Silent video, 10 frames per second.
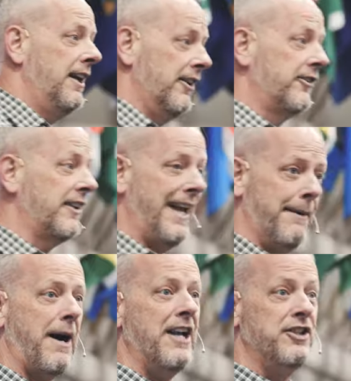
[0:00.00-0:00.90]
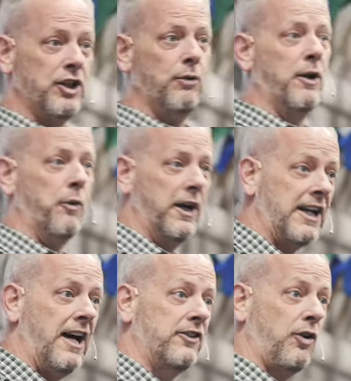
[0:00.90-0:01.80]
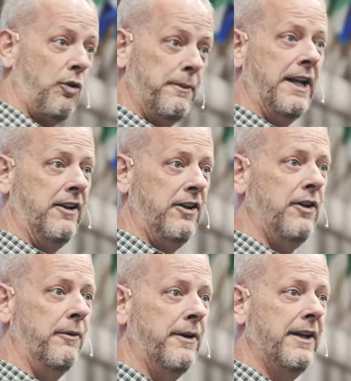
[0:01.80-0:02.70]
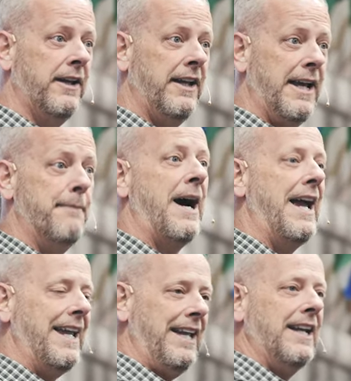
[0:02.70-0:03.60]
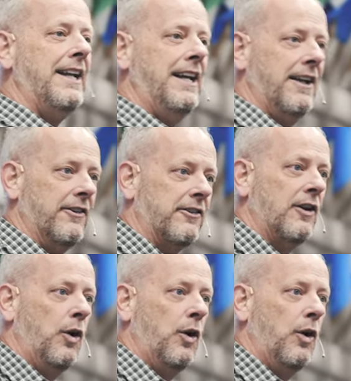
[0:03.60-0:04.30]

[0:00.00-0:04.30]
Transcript: is, am I doing what God told me to do? Am I in his